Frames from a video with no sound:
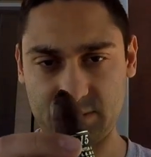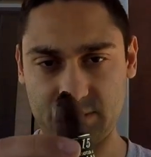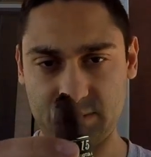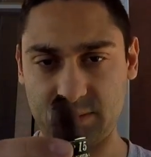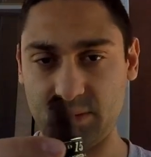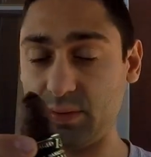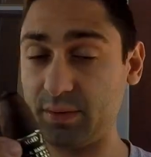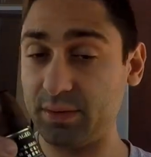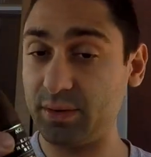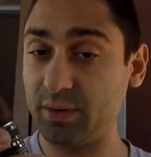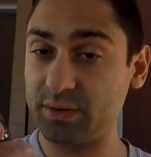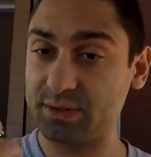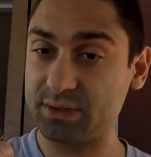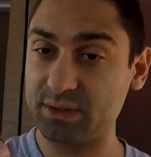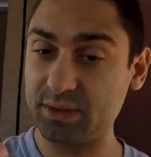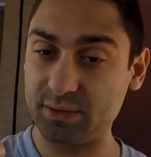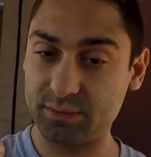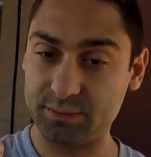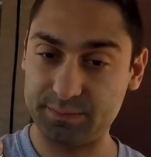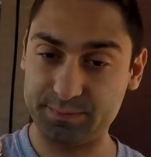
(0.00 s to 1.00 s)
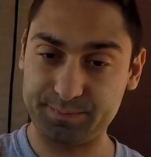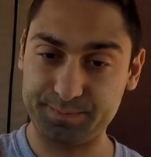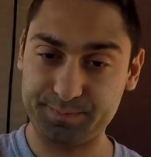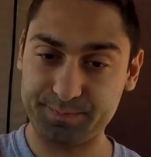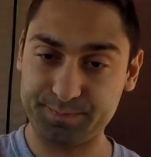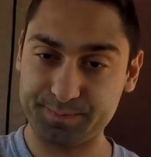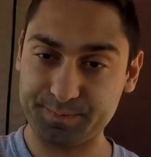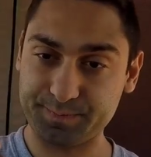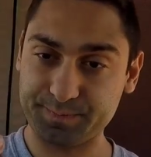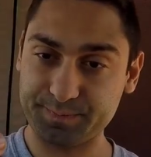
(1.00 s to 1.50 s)
also,
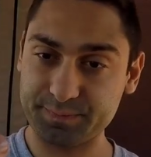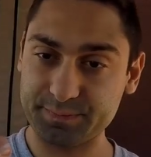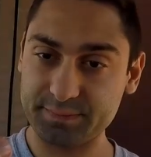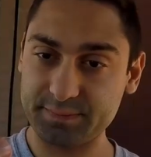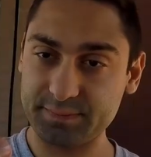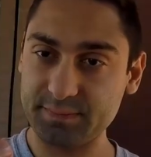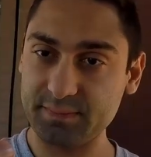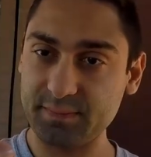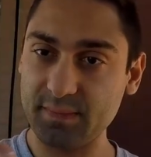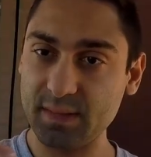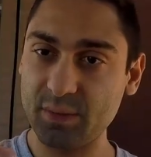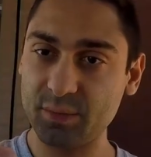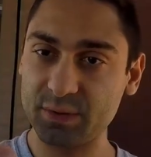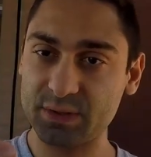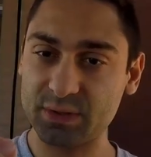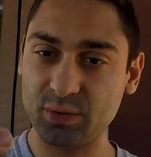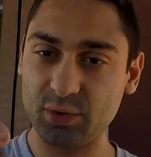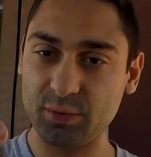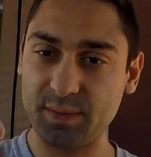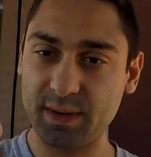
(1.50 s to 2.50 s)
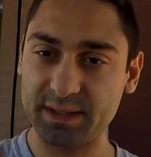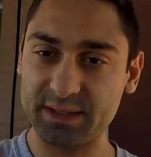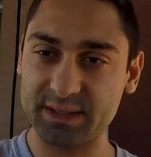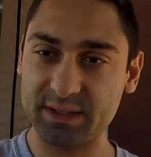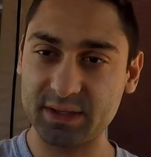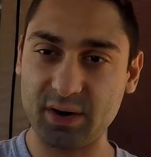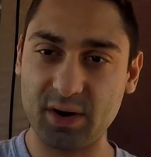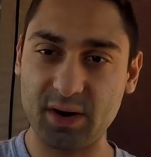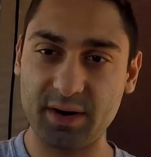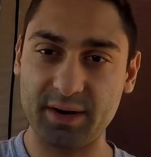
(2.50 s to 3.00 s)
what's cool about the
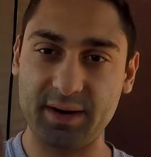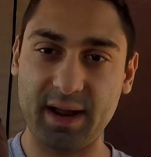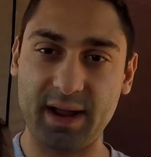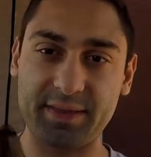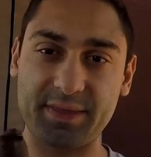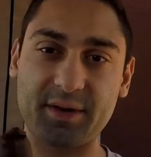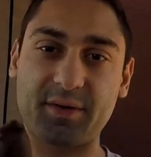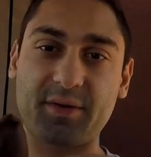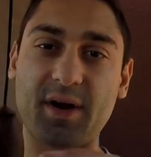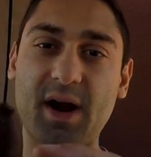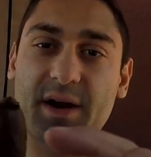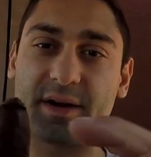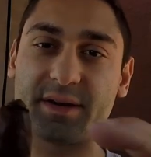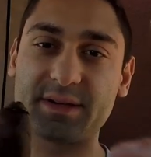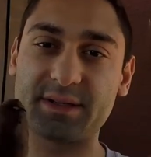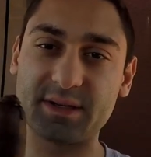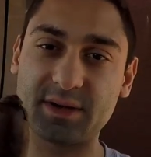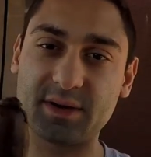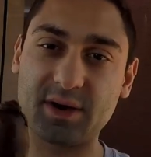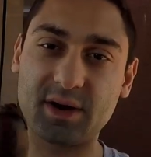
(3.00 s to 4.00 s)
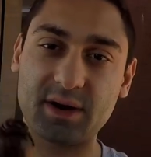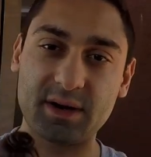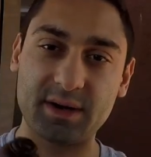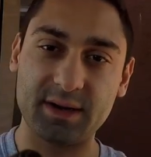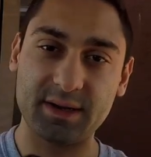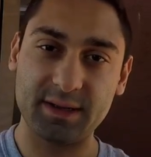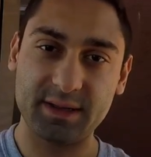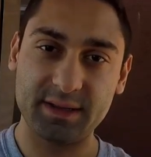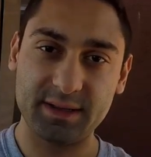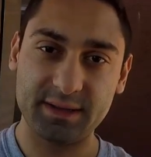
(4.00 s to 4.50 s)
cigar, at the crown of the cigar,
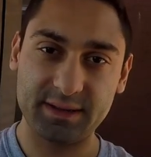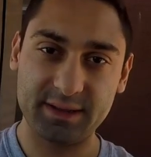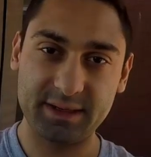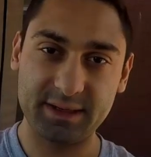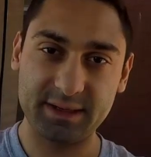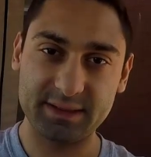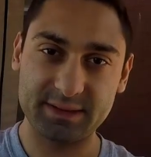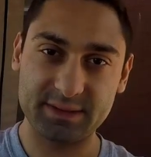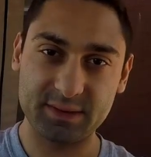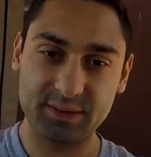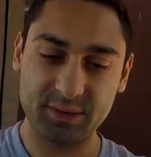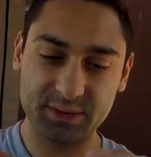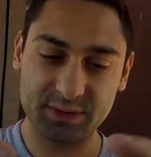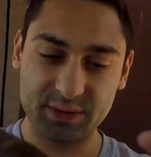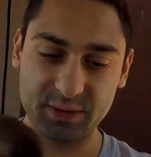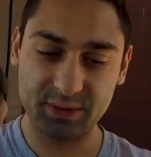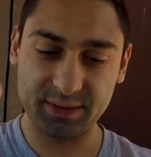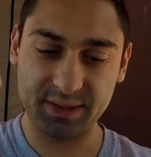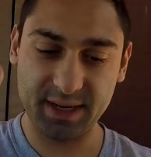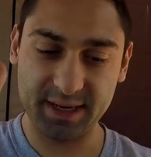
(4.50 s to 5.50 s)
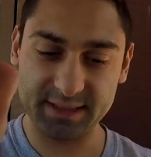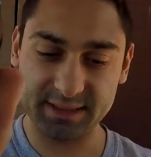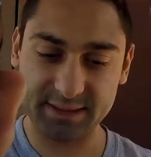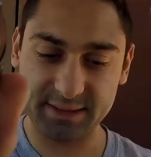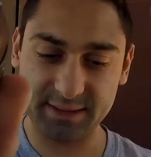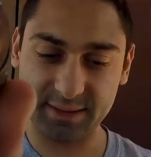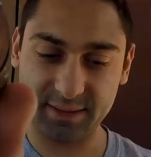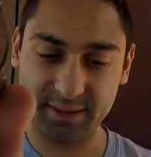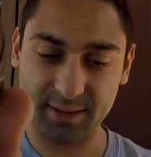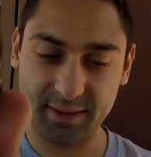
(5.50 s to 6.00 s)
there's also a
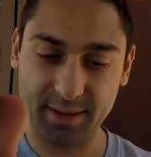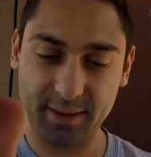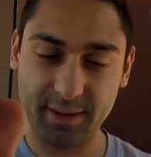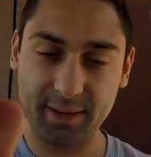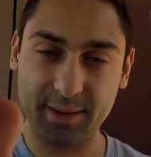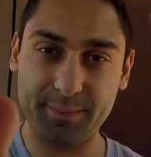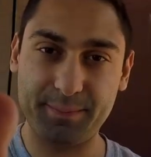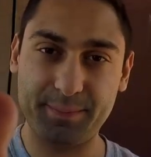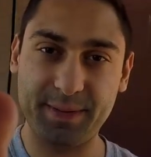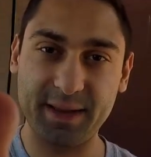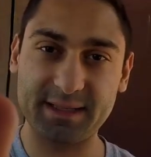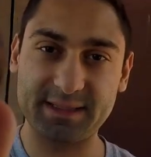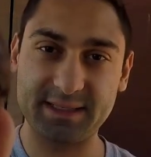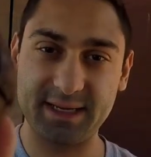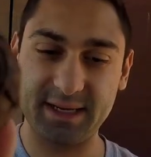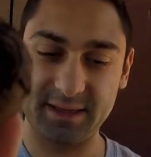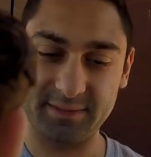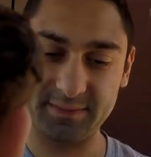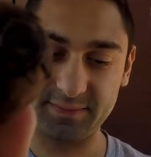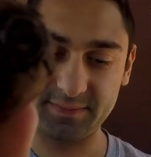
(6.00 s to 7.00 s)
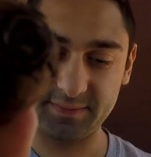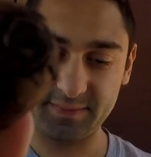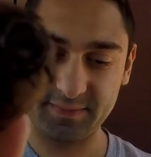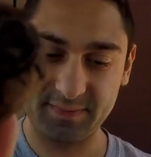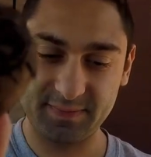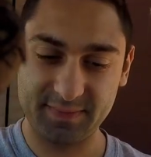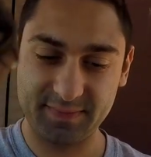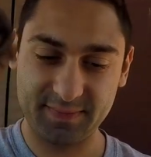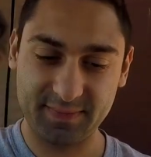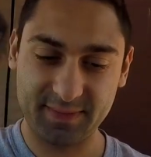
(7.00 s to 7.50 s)
nice pigtail,
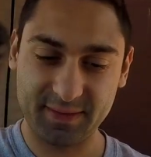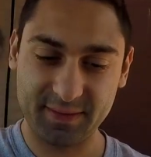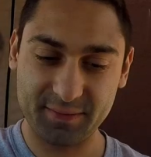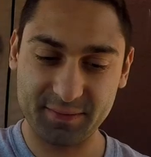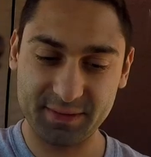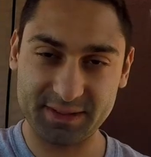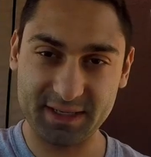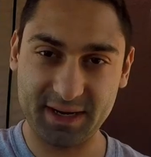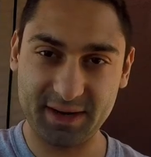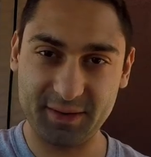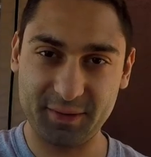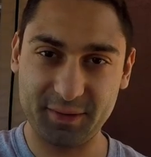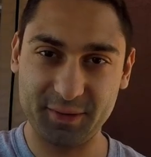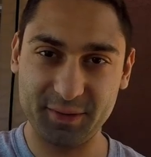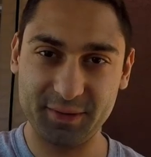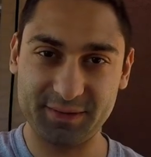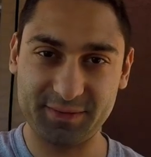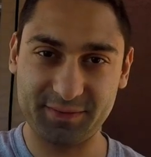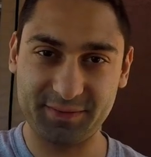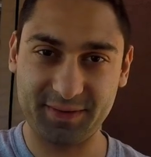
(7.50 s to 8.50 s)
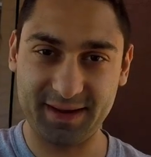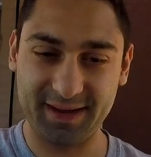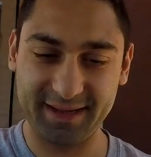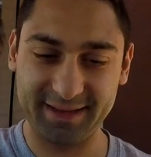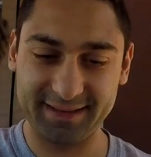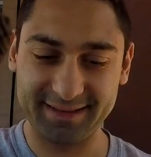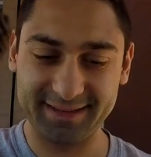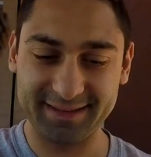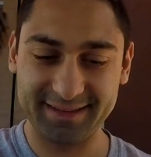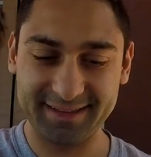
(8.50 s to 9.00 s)
which I always
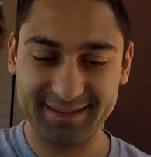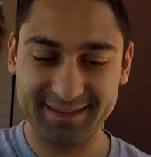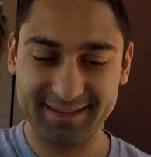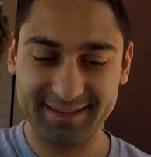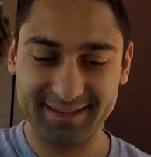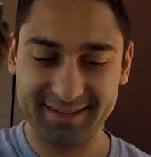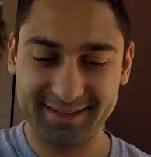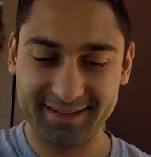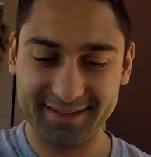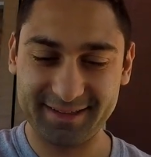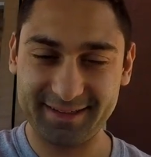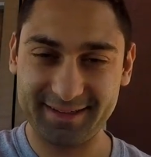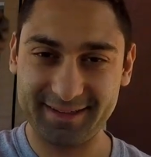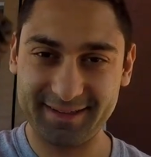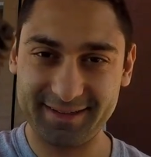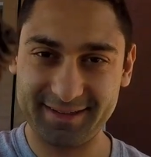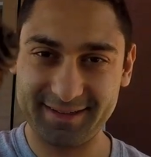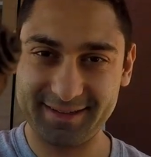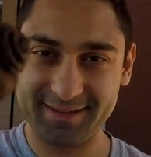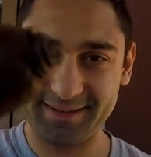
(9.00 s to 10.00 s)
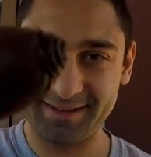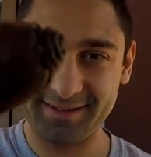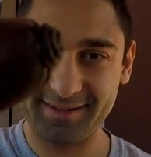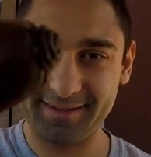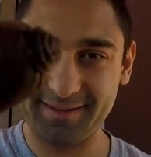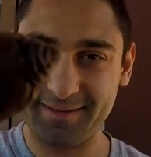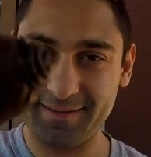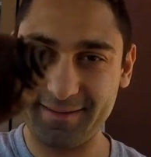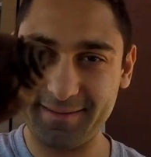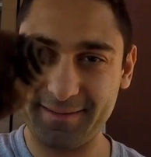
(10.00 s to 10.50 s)
find
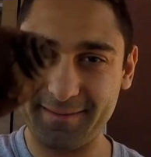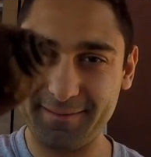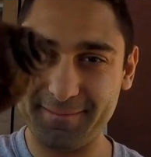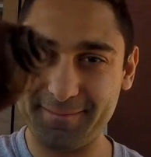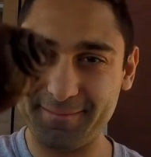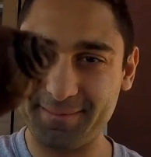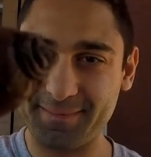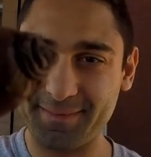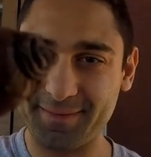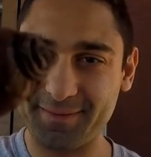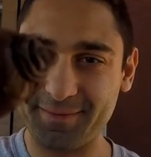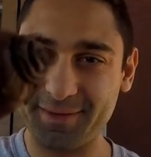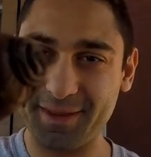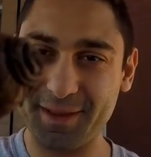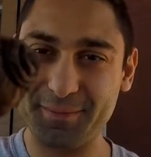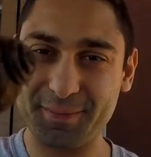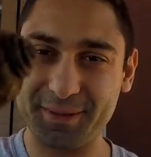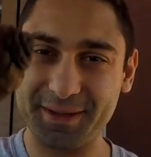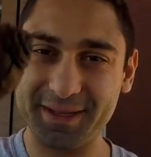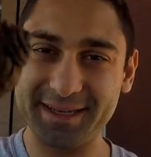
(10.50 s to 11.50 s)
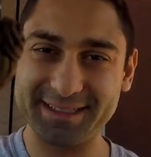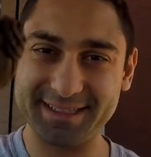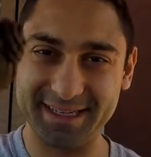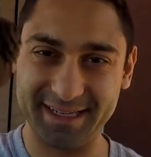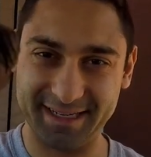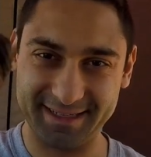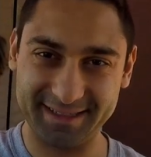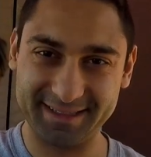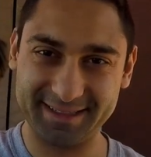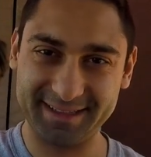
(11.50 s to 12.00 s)
really
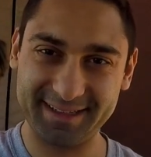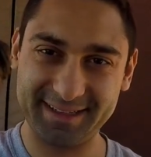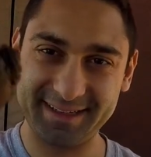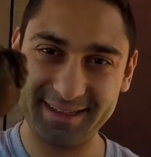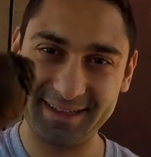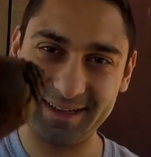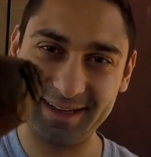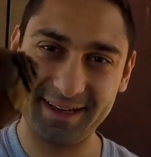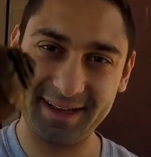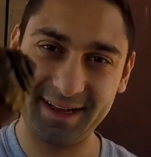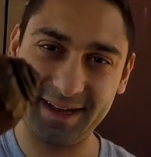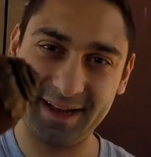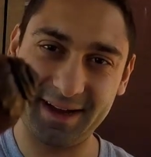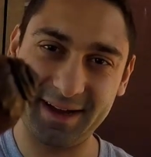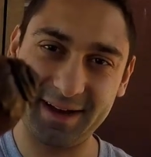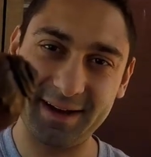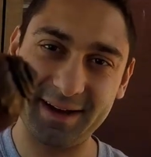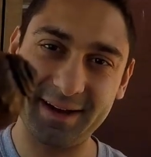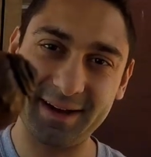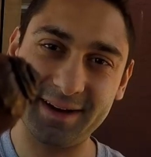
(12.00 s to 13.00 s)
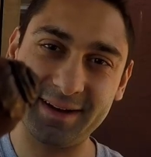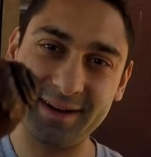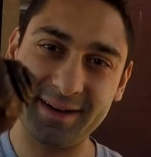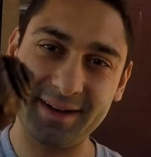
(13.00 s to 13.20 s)
pleasing. It